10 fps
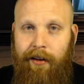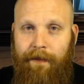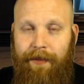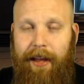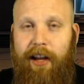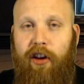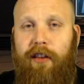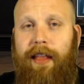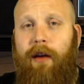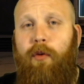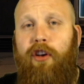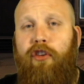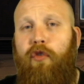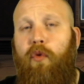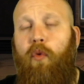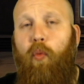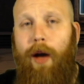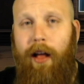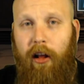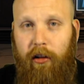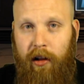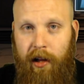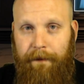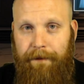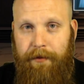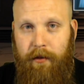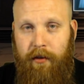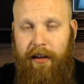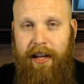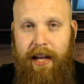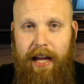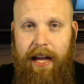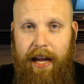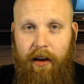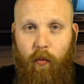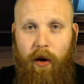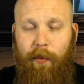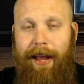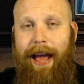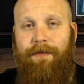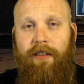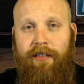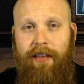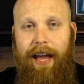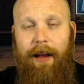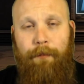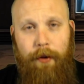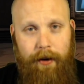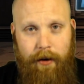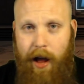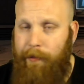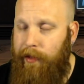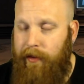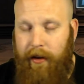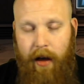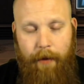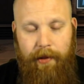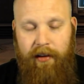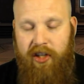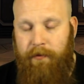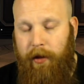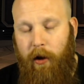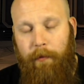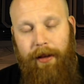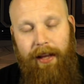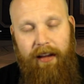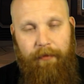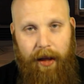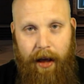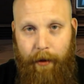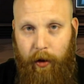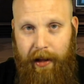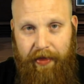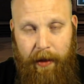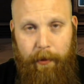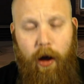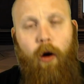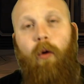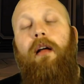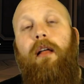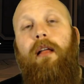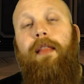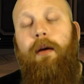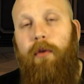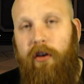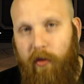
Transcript: they could, they would do well to heed what we have to say, and put your comments in the comment section below. Believe me, I will let them know. They would do